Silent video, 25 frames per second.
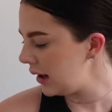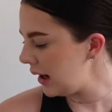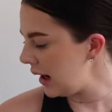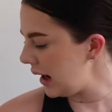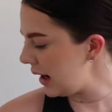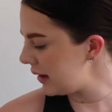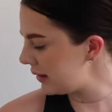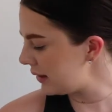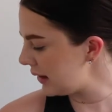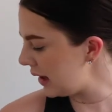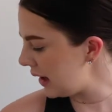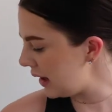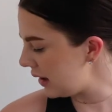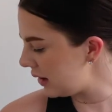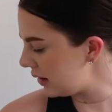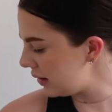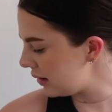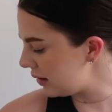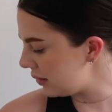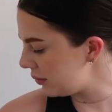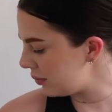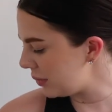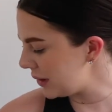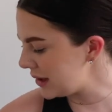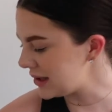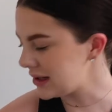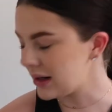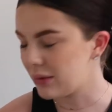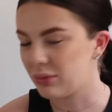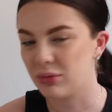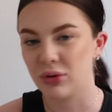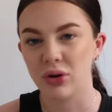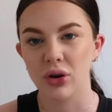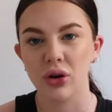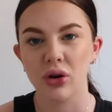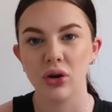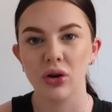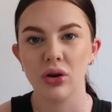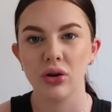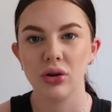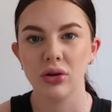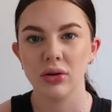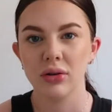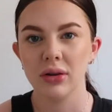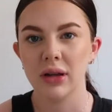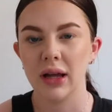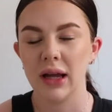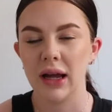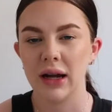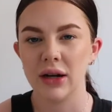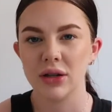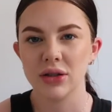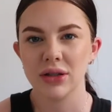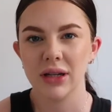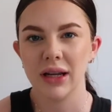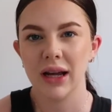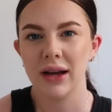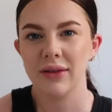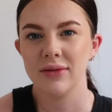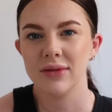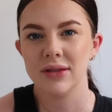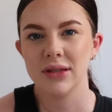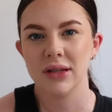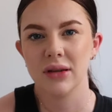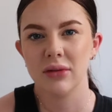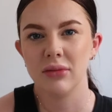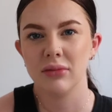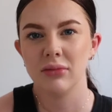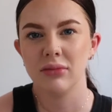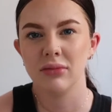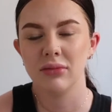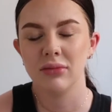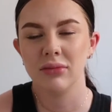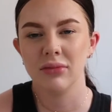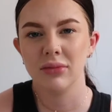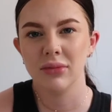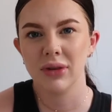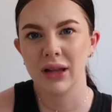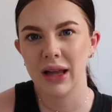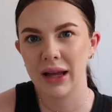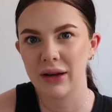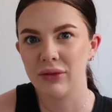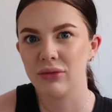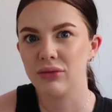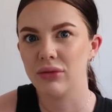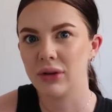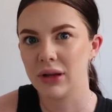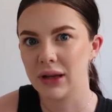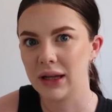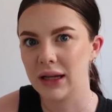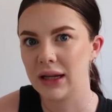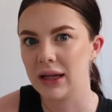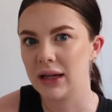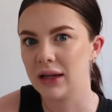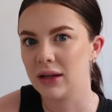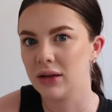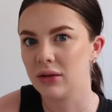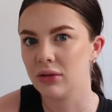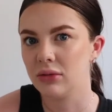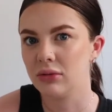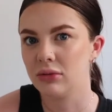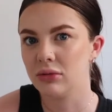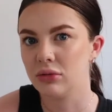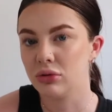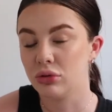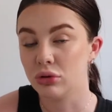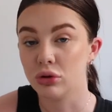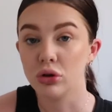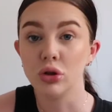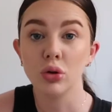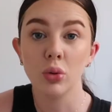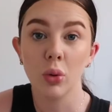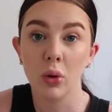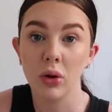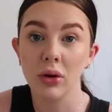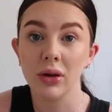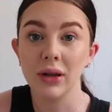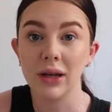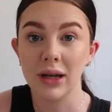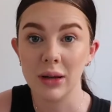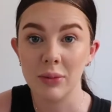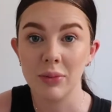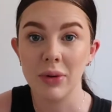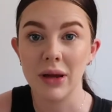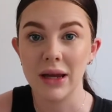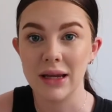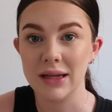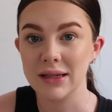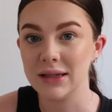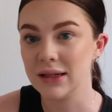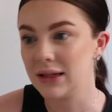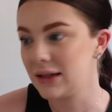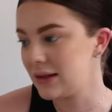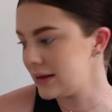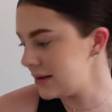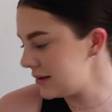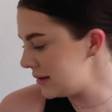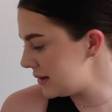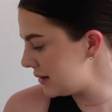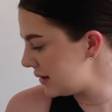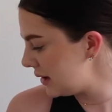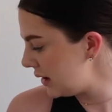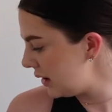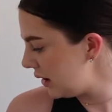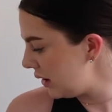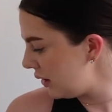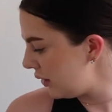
And then Big W, they actually have some like really good quality pieces